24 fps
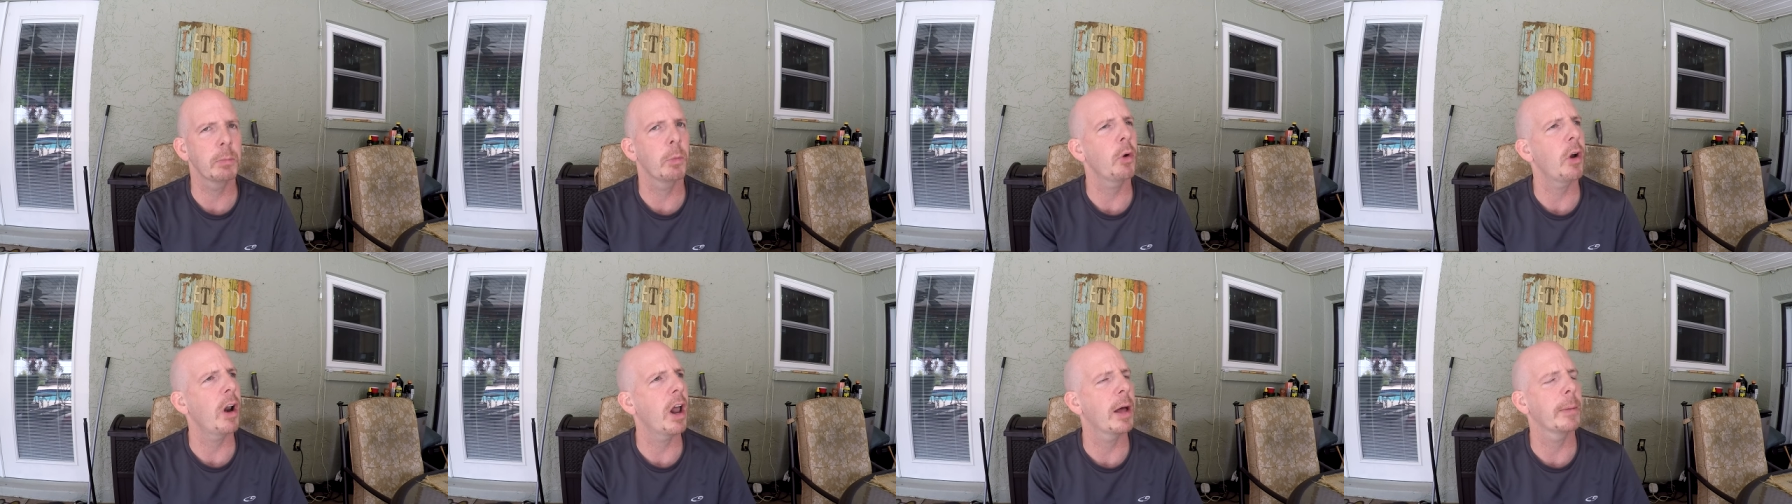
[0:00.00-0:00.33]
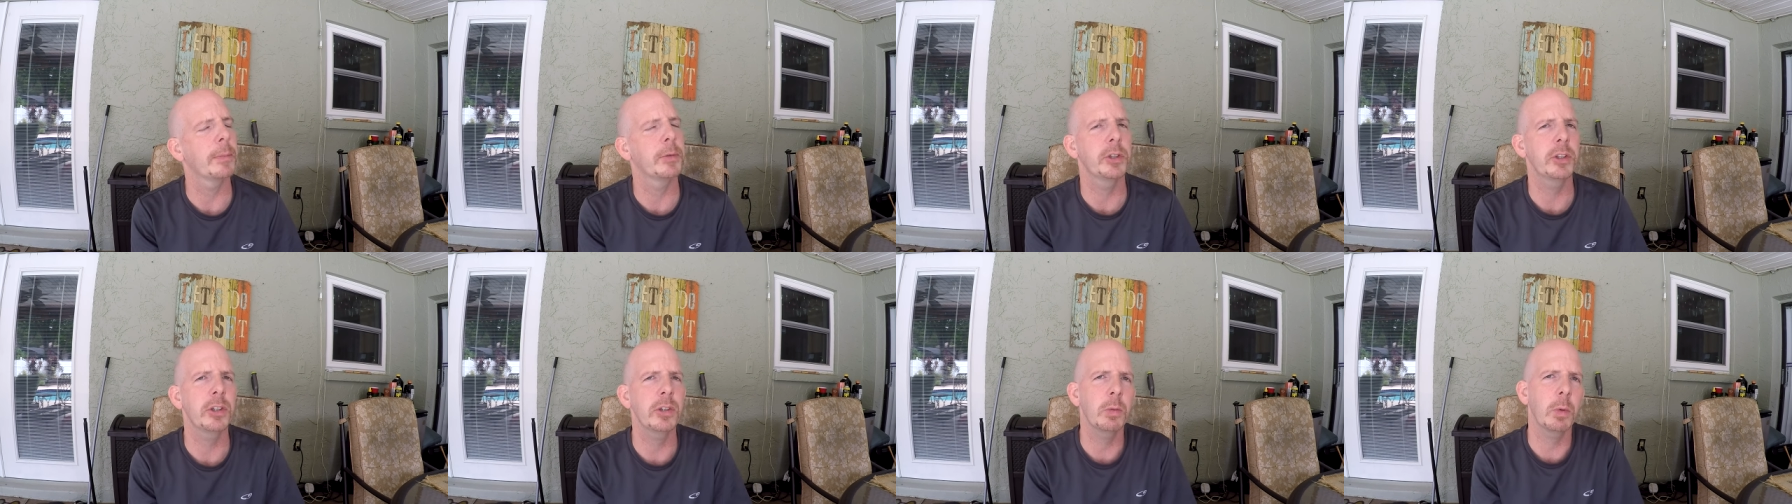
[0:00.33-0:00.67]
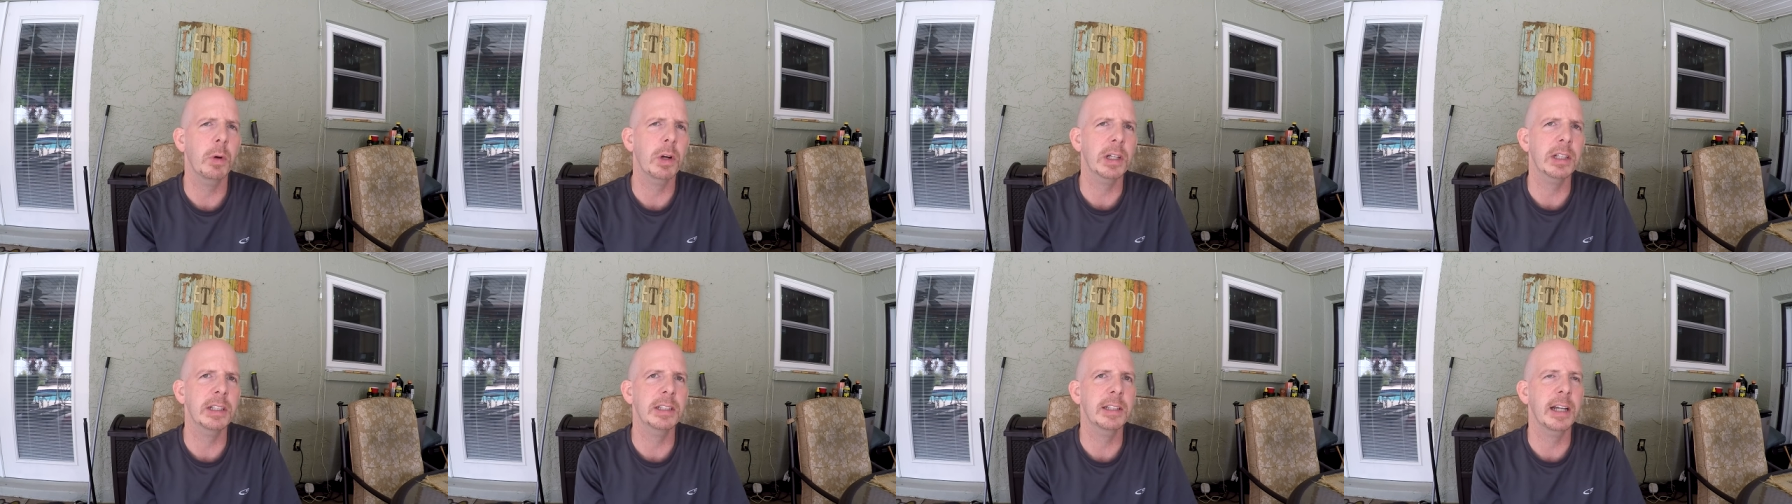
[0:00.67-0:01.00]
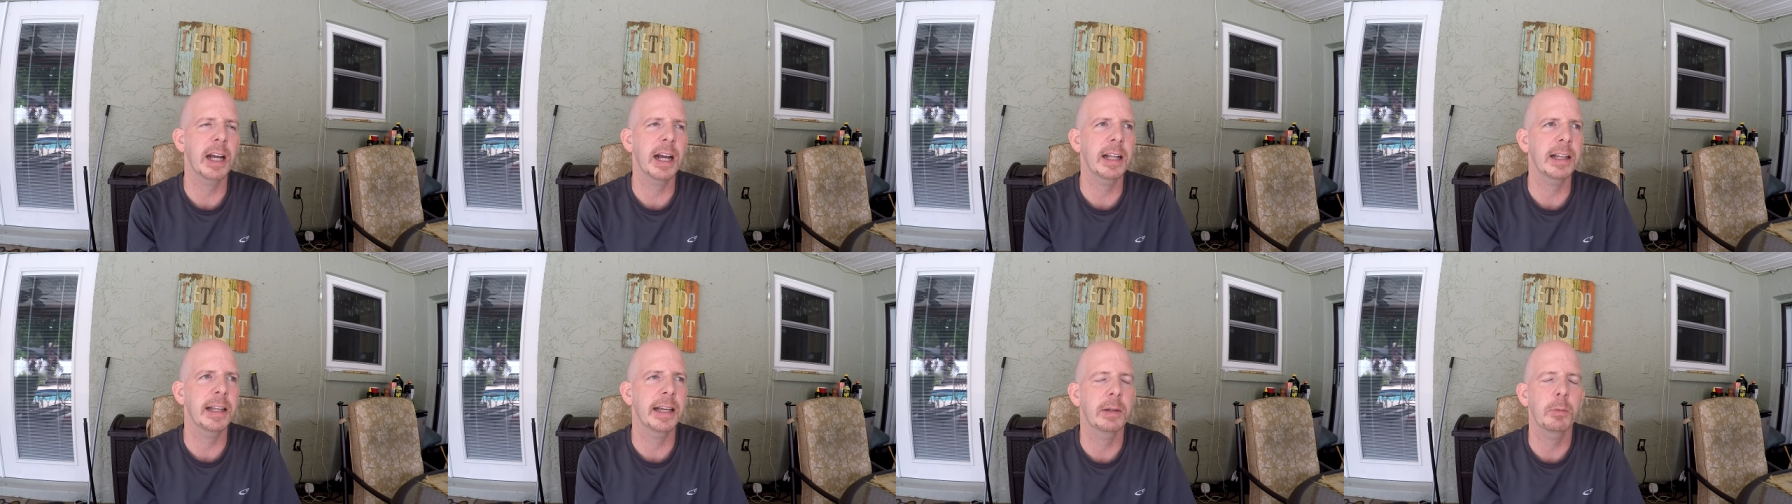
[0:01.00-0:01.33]
Rob, do you work in
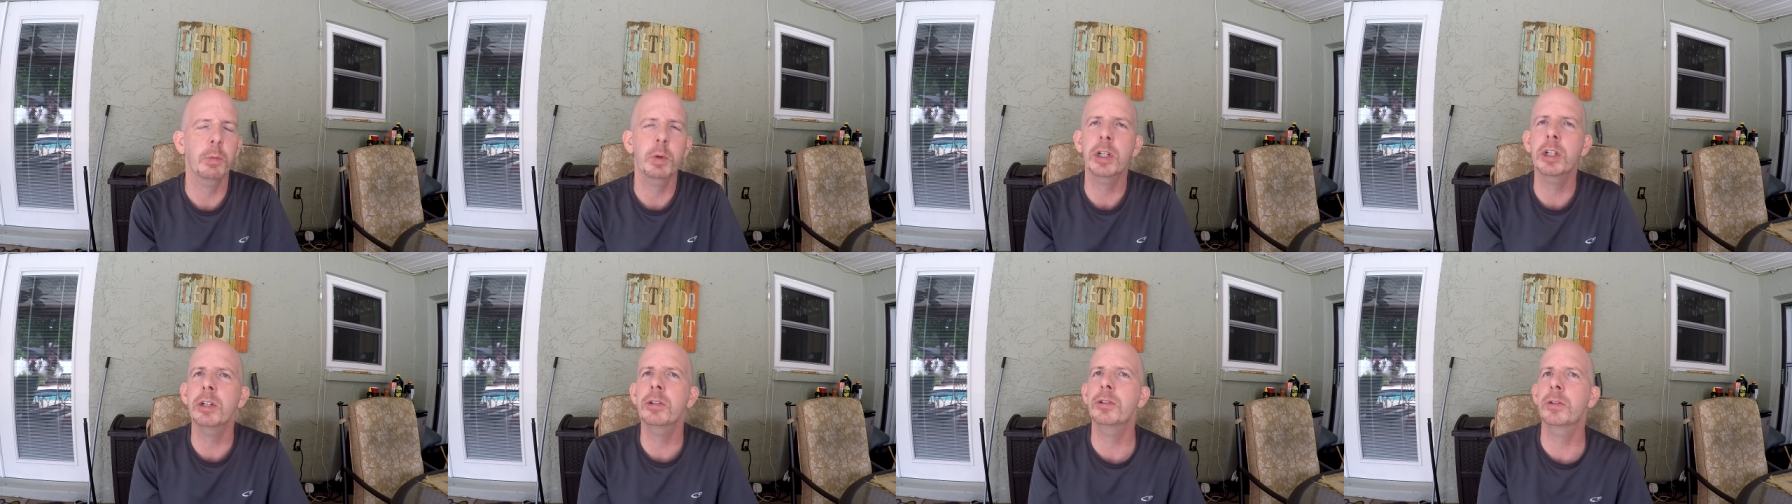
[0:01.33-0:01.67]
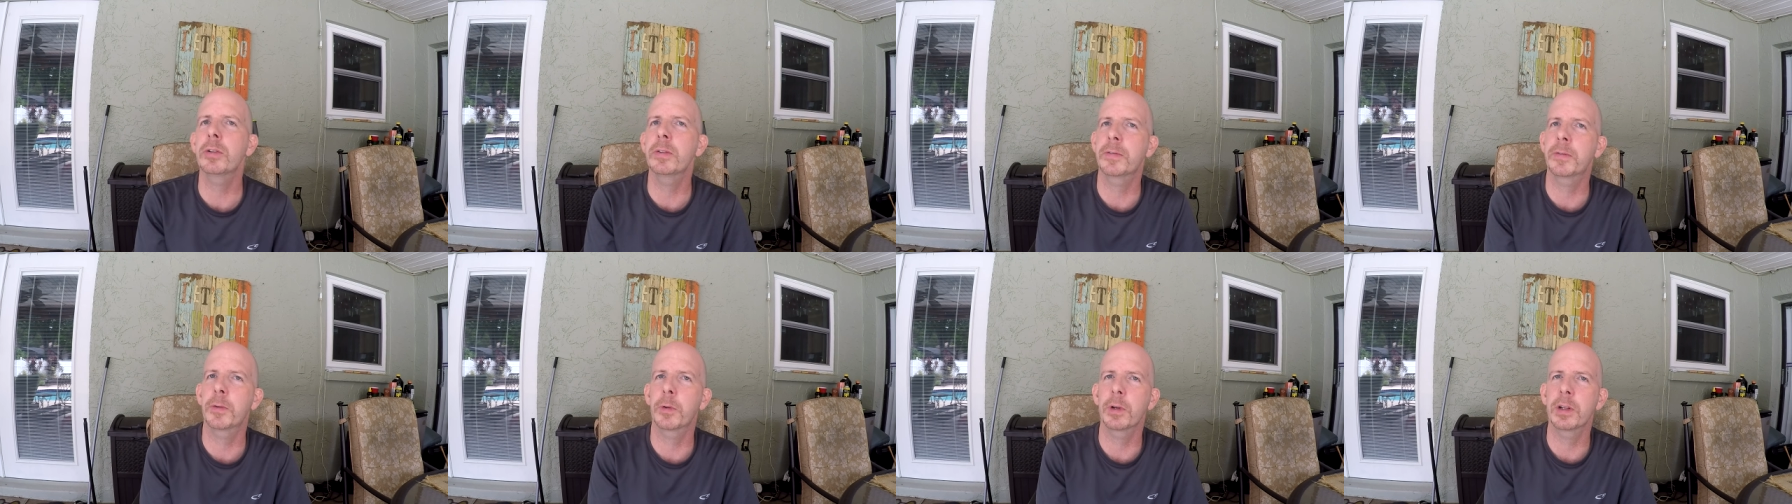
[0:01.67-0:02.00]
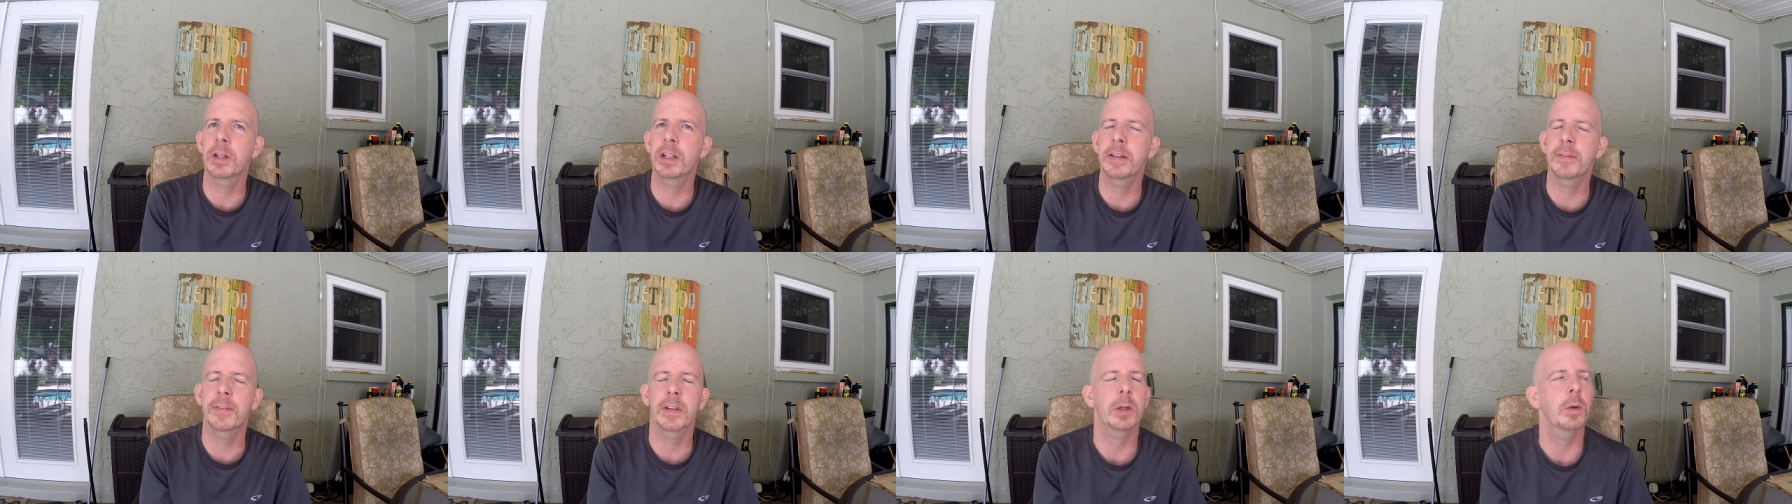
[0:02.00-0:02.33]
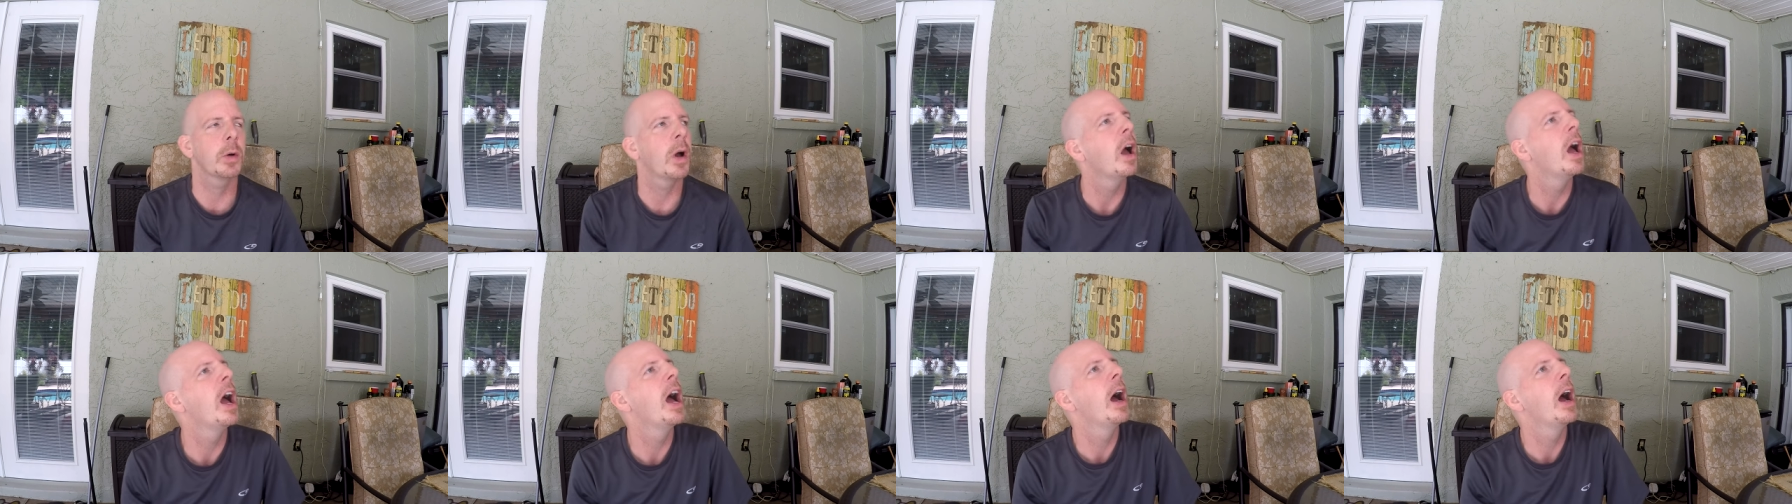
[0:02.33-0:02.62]
Thailand? What do you do for a living?